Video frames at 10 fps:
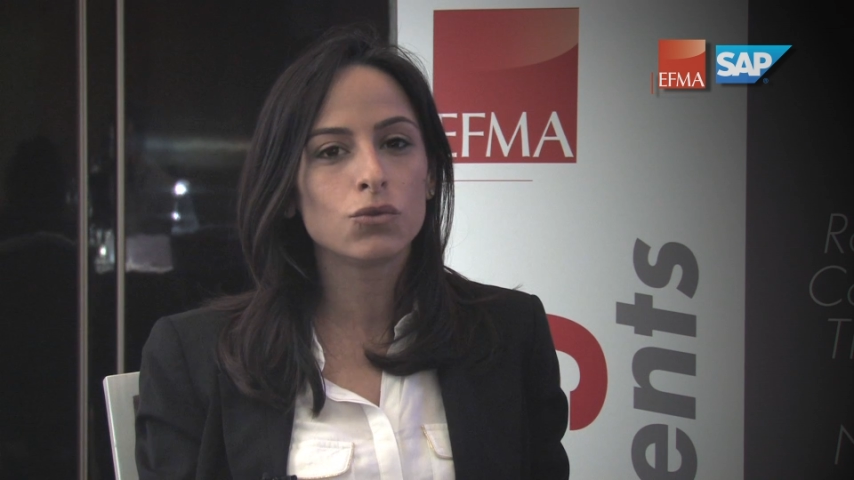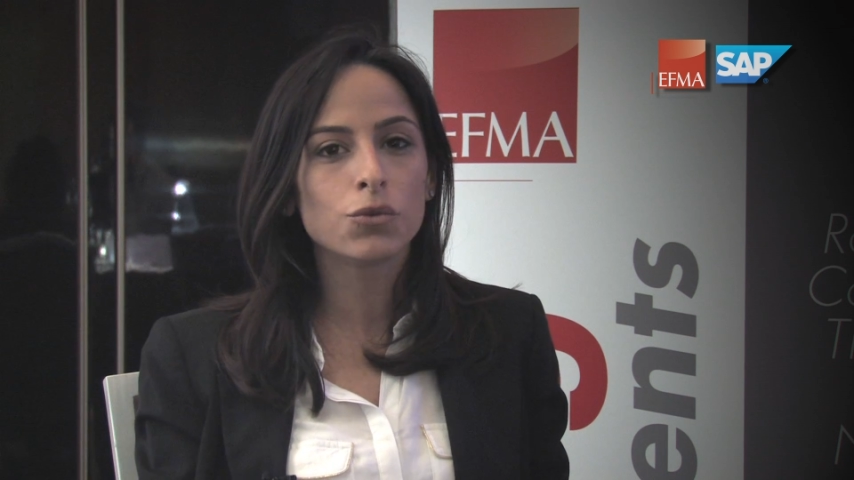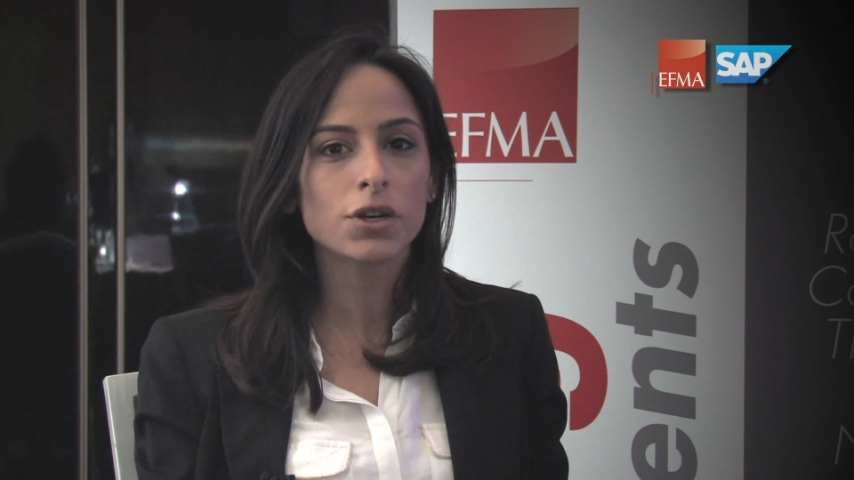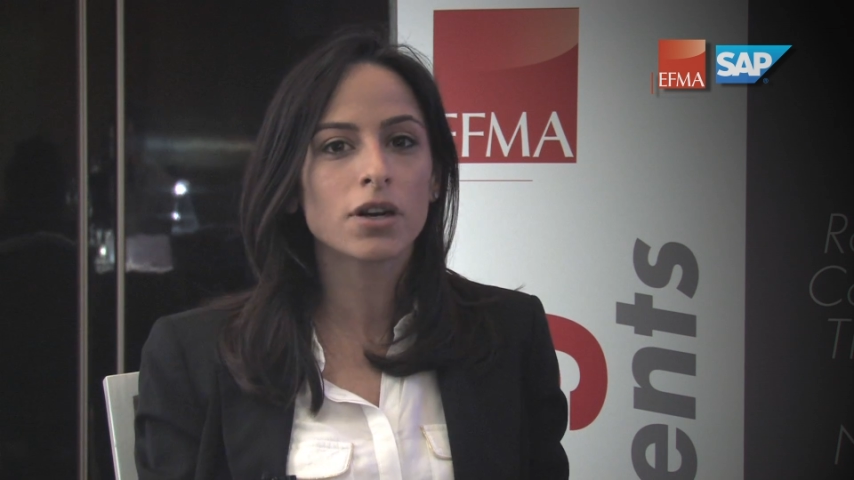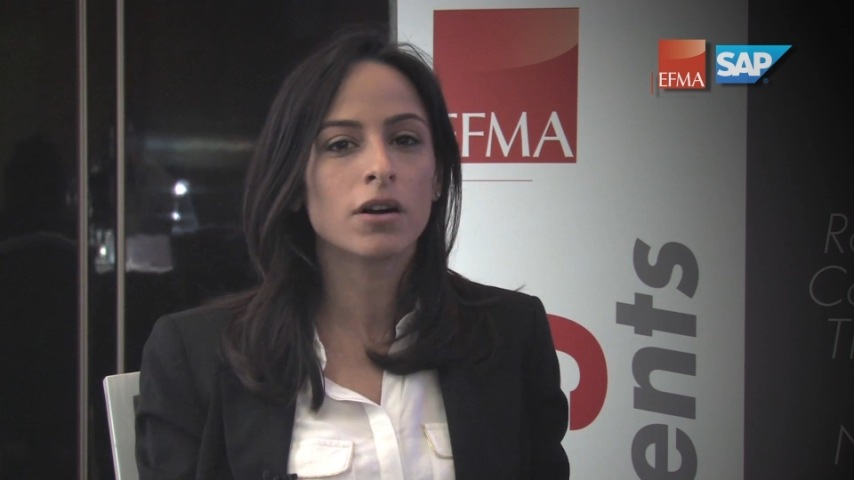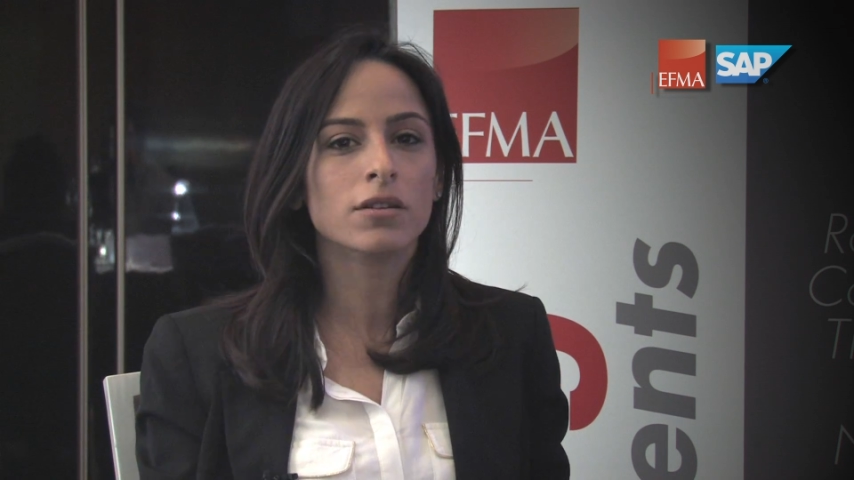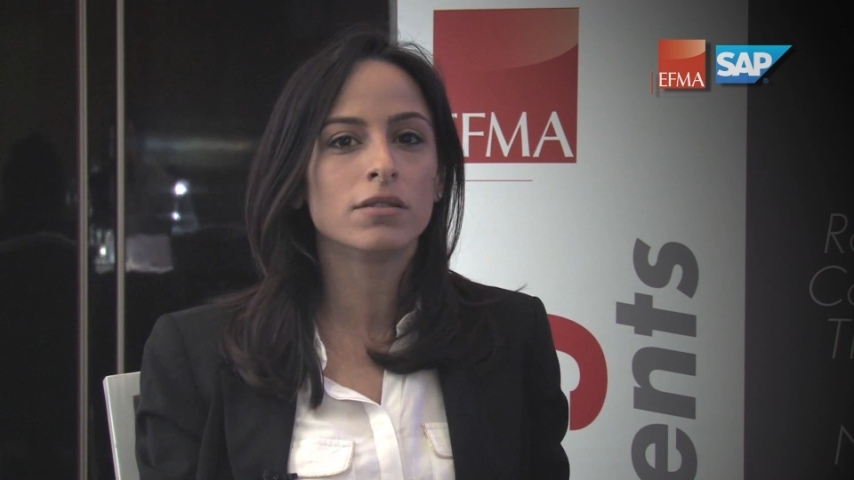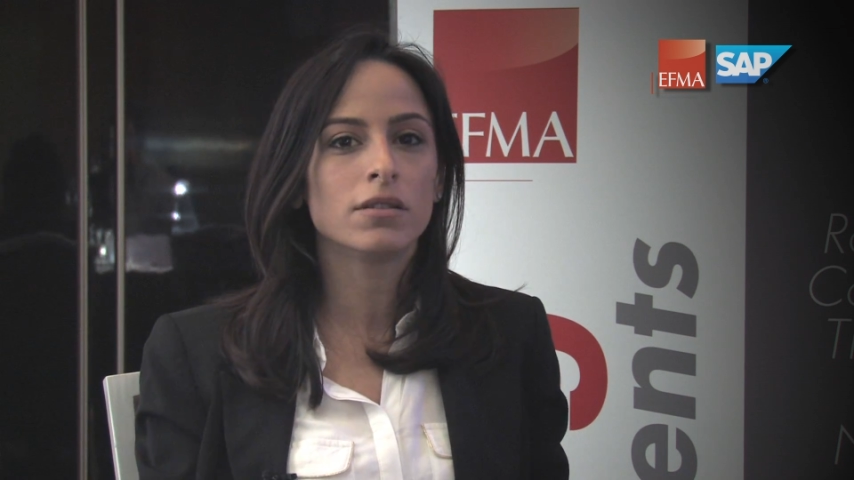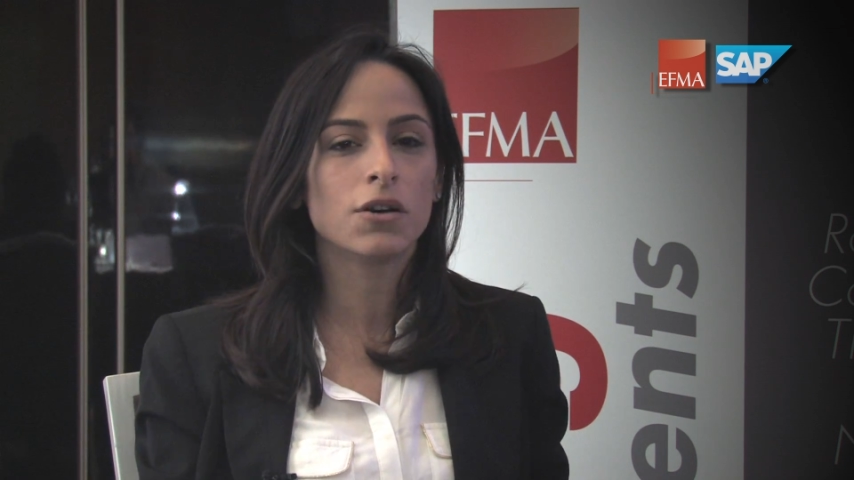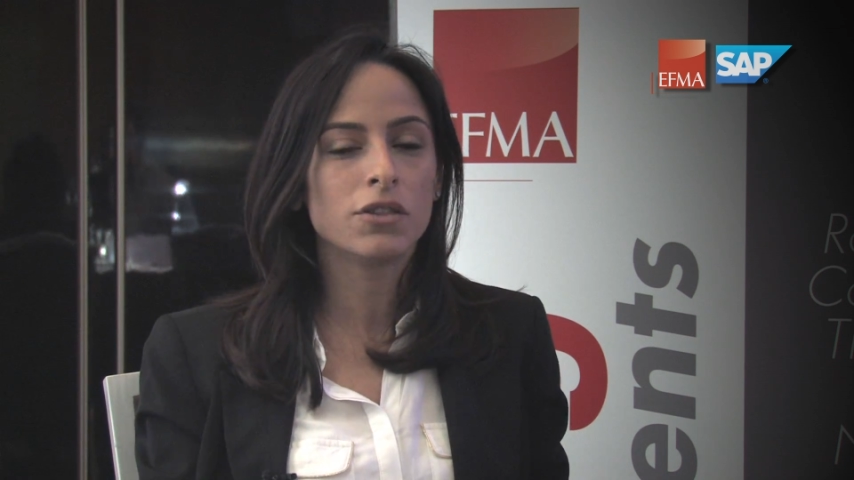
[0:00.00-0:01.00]
work
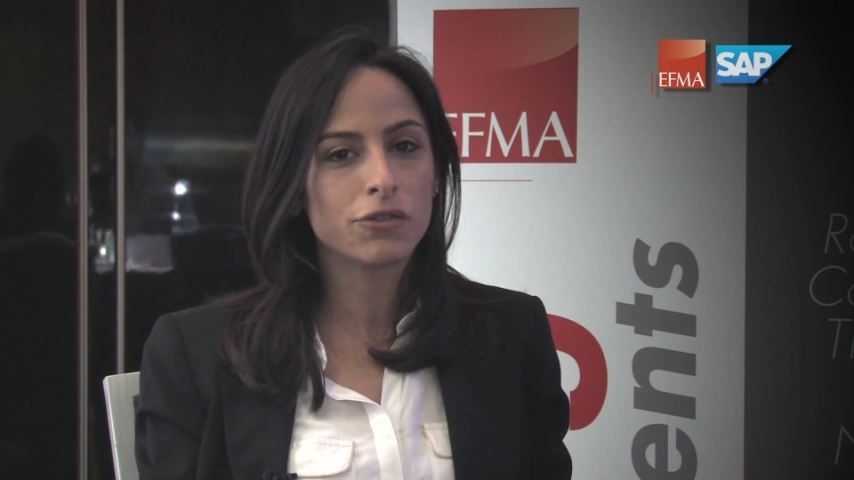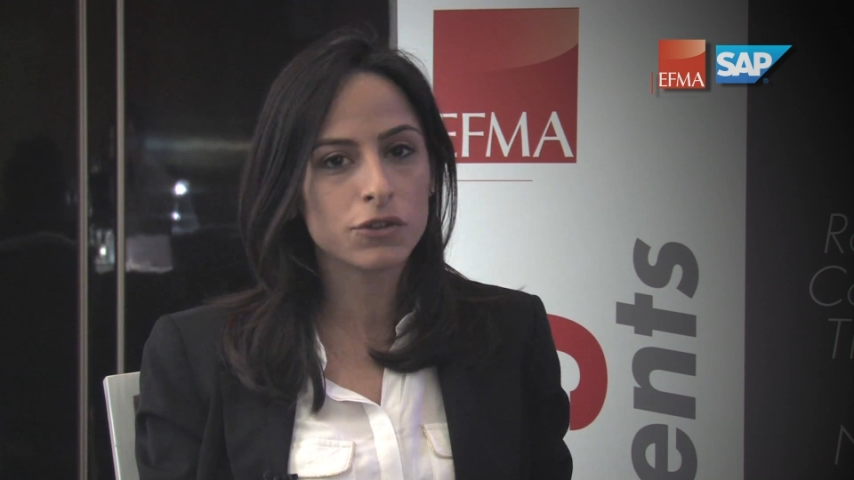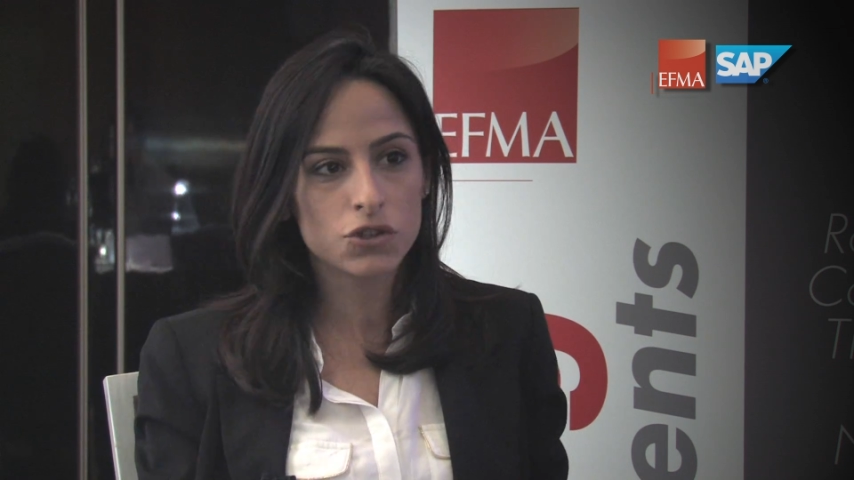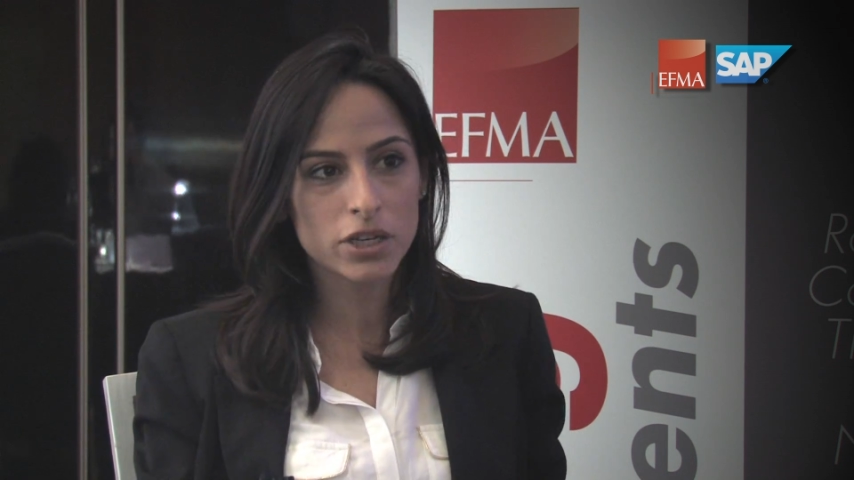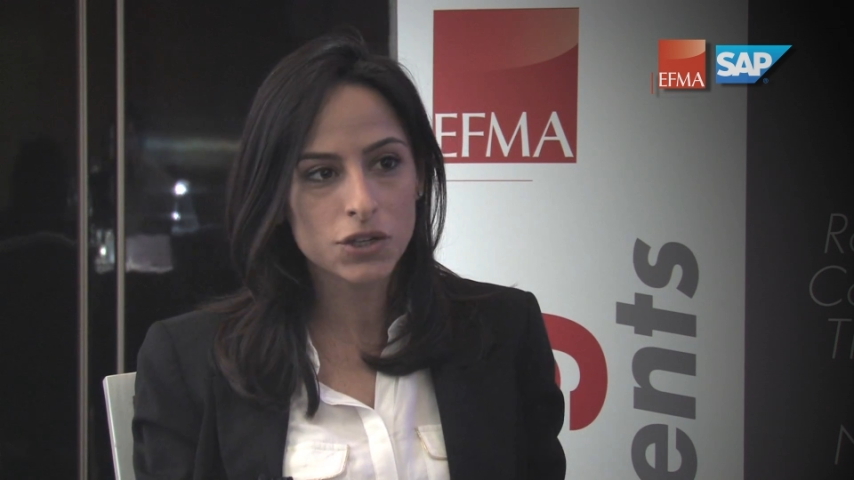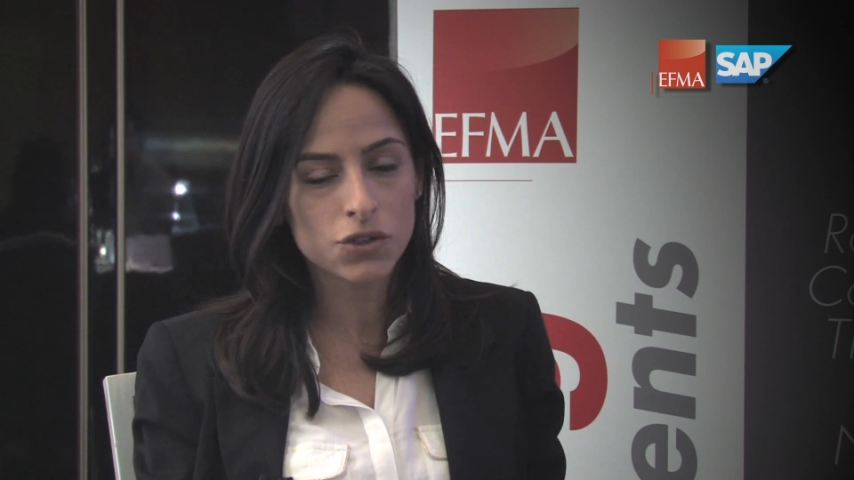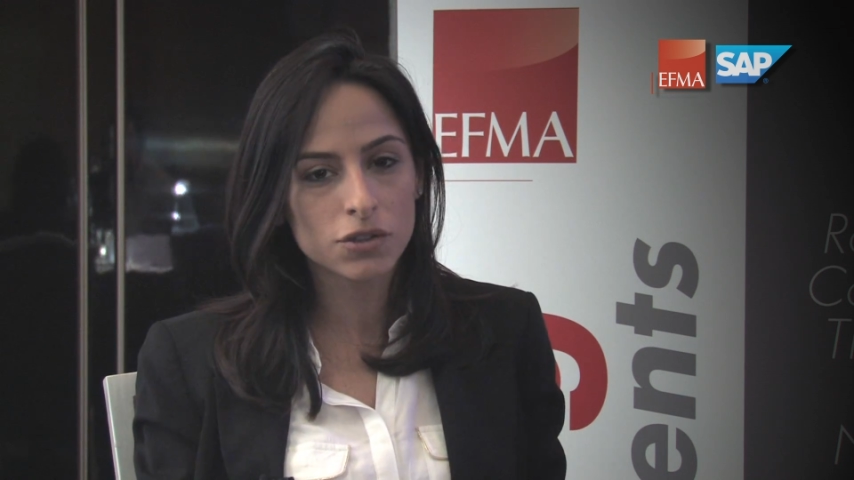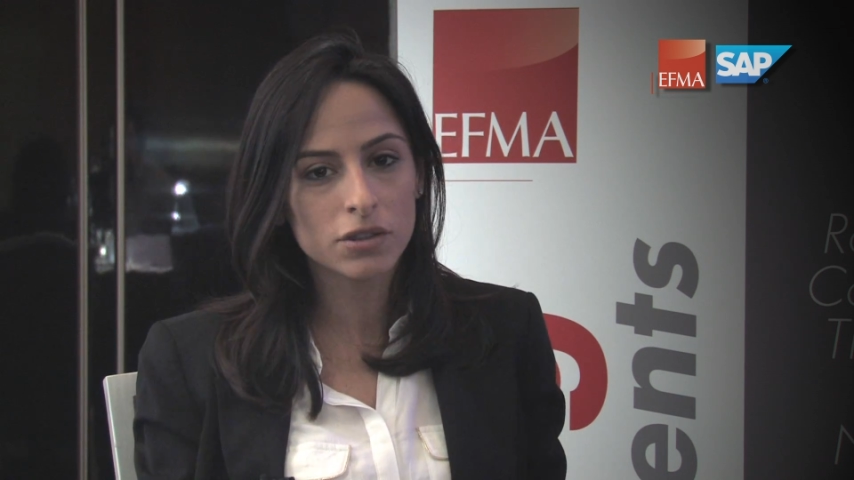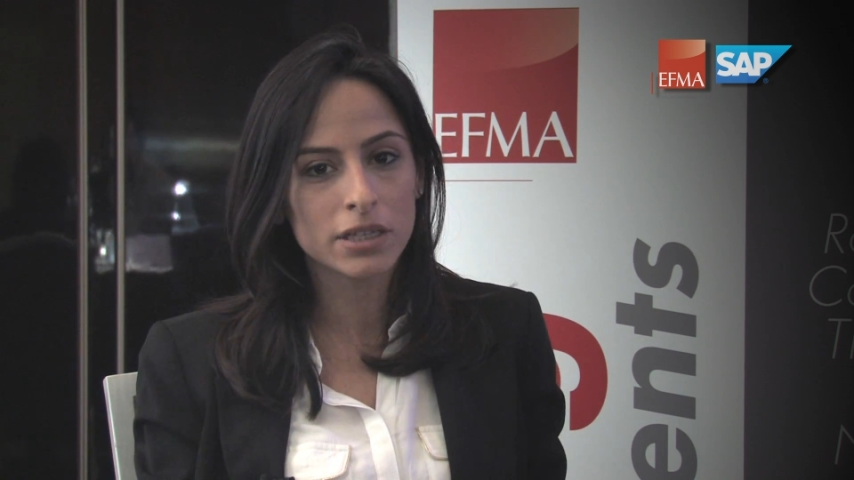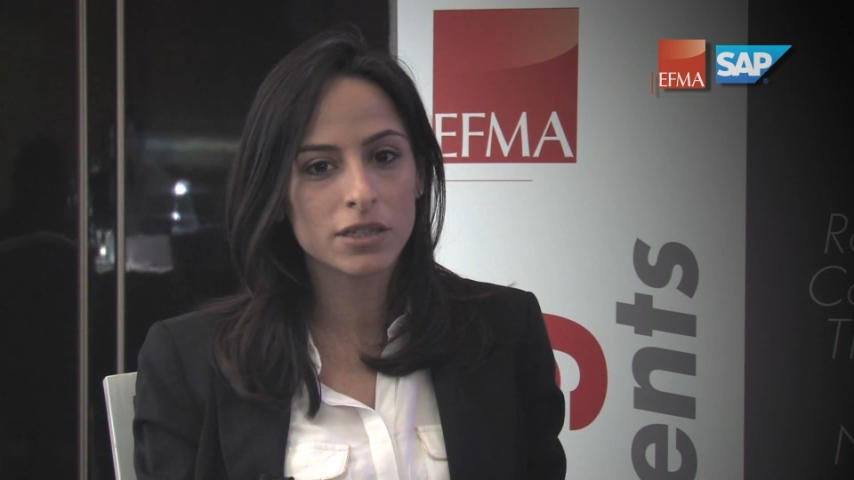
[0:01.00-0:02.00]
on differentiation